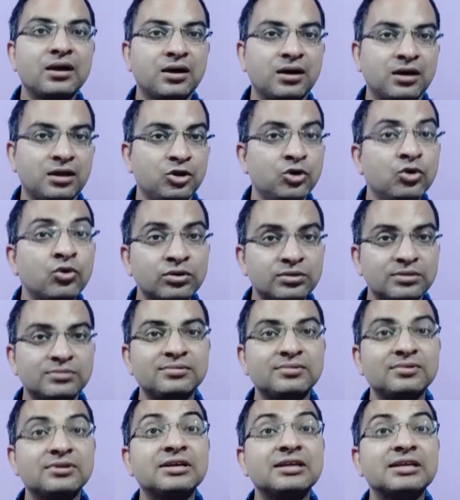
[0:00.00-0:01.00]
loan,
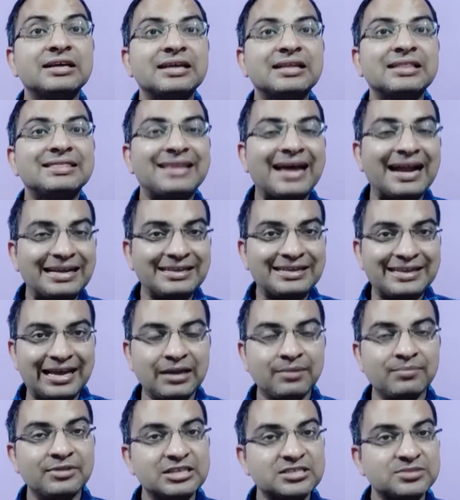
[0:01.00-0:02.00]
that
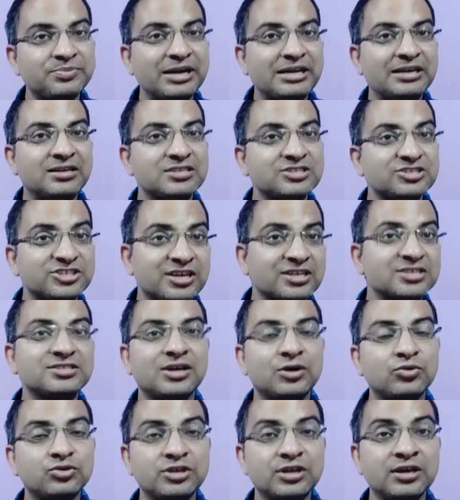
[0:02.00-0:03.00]
time this matter stucks
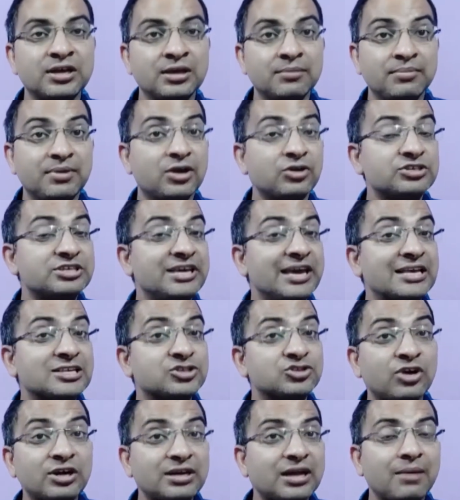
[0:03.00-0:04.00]
out because he has
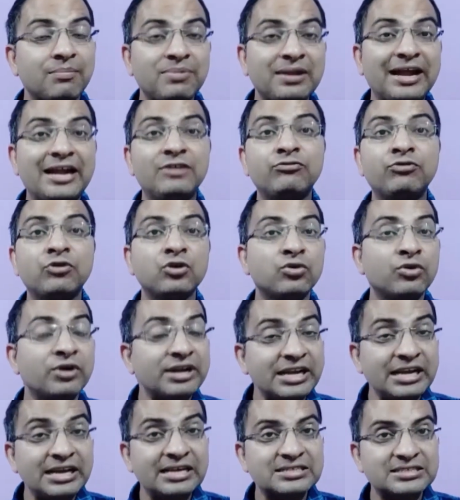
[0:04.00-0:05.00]
not applied for lower
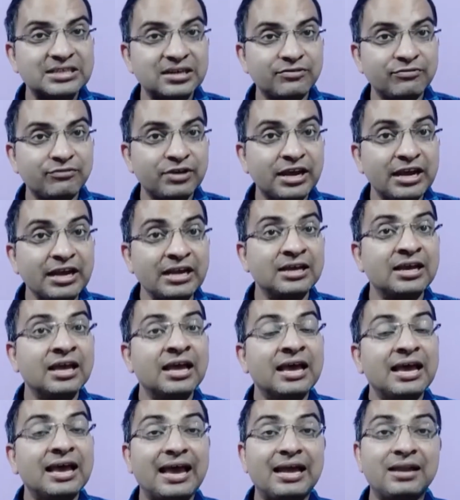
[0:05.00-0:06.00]
TDS certificate,
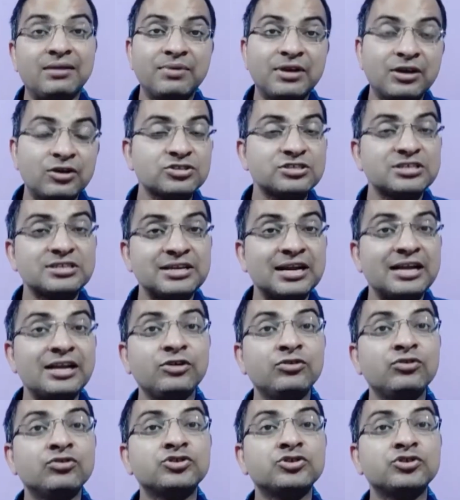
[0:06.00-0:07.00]
and because in that
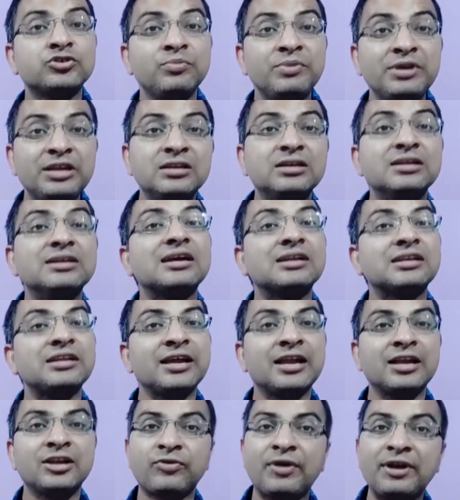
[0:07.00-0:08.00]
you should be deducting
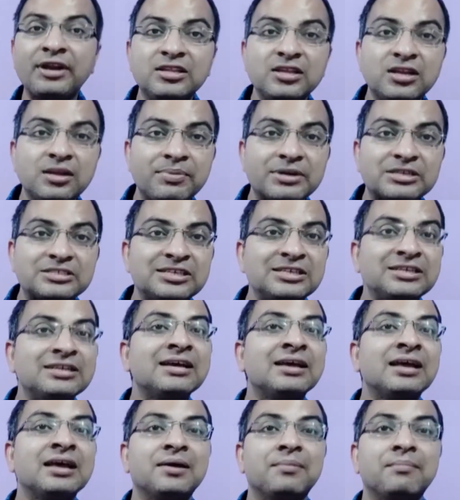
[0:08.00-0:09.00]
at 23%,
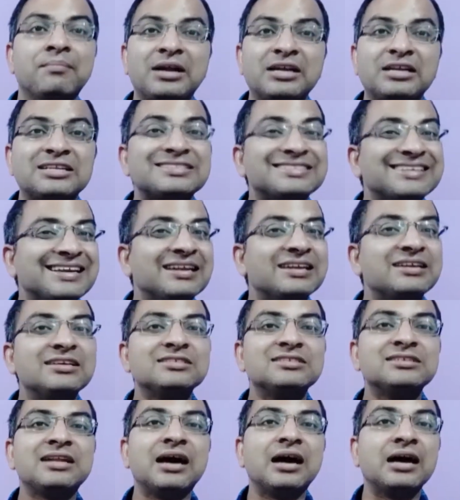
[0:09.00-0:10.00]
but seller
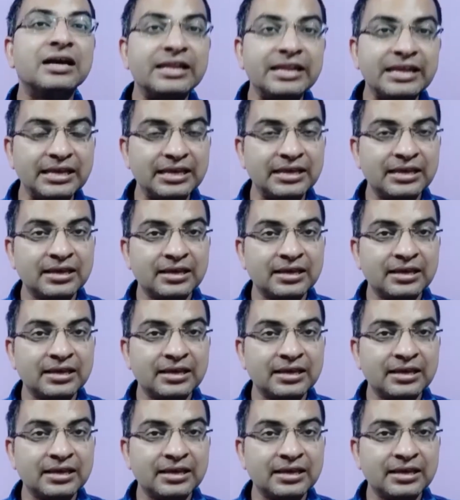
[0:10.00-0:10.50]
doesn't agree.